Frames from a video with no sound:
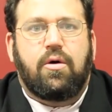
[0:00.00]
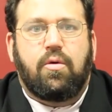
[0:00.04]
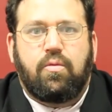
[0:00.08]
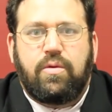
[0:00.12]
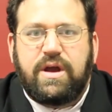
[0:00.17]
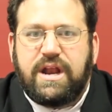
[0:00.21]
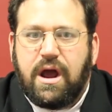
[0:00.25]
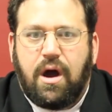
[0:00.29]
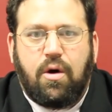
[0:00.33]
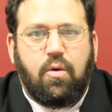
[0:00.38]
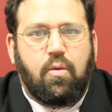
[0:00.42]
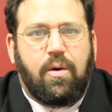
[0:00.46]

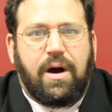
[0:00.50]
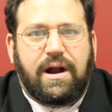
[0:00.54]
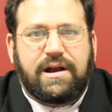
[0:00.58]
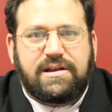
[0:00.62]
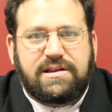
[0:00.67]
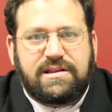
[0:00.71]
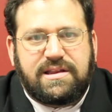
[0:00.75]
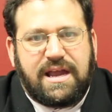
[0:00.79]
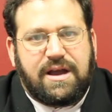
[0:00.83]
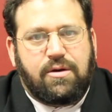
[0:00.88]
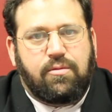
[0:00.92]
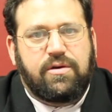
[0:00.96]
We don't want
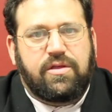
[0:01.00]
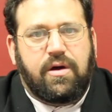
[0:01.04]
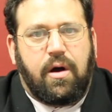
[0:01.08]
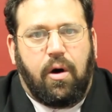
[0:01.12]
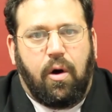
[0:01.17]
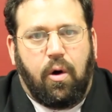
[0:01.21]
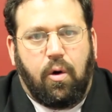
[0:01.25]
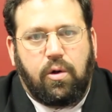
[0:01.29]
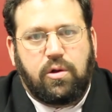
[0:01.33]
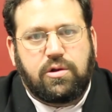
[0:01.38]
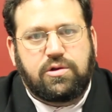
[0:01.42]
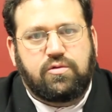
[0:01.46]
to stick with
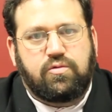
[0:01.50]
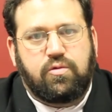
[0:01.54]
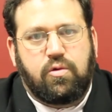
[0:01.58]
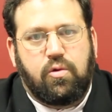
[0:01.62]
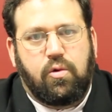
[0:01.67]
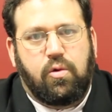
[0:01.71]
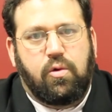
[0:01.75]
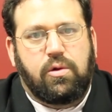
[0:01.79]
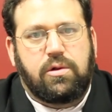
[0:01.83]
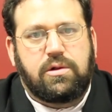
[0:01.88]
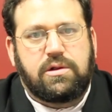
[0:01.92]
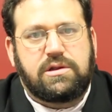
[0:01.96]
old
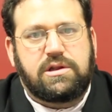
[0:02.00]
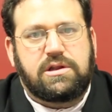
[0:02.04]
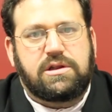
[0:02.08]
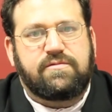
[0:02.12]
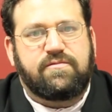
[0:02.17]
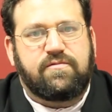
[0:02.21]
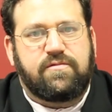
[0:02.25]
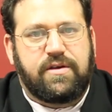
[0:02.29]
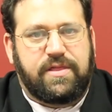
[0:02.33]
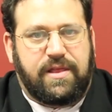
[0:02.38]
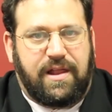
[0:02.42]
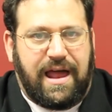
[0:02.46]
rules
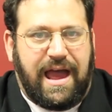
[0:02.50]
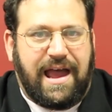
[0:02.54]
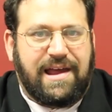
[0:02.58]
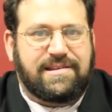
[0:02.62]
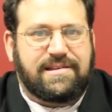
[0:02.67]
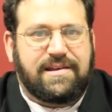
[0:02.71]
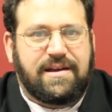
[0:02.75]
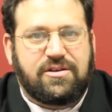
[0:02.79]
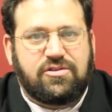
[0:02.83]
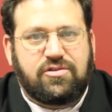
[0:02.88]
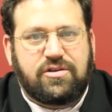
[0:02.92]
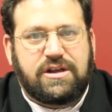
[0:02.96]
for the
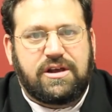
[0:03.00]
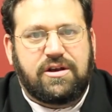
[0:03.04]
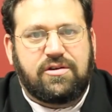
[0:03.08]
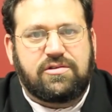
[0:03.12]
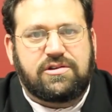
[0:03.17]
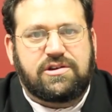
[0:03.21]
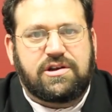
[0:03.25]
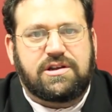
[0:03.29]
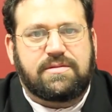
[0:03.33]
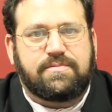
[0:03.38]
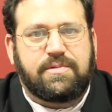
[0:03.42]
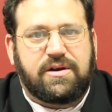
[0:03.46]
last hundred
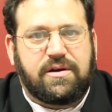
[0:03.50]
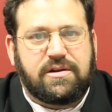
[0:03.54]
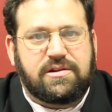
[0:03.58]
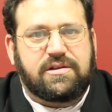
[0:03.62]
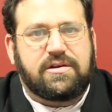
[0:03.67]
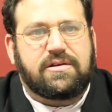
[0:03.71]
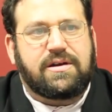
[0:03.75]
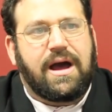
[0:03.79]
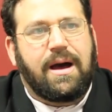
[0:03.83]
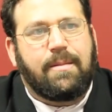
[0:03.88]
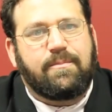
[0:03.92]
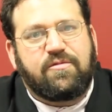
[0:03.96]
years just because
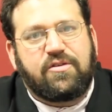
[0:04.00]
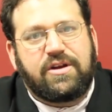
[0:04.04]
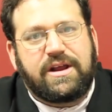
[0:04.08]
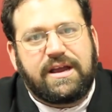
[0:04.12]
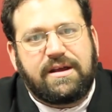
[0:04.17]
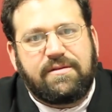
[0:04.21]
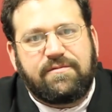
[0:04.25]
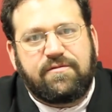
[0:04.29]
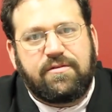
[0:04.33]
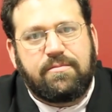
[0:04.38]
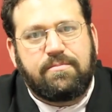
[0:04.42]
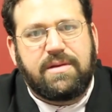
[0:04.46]
they're
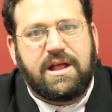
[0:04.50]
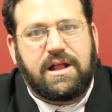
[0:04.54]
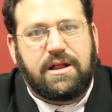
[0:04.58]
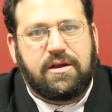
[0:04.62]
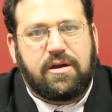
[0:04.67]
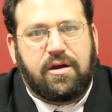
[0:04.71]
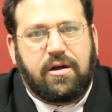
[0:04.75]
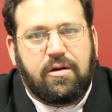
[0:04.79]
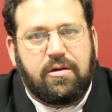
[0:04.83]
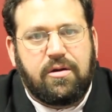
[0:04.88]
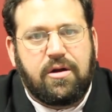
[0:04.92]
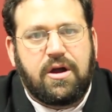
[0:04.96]
comforting and
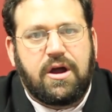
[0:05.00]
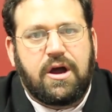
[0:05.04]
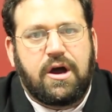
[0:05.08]
familiar.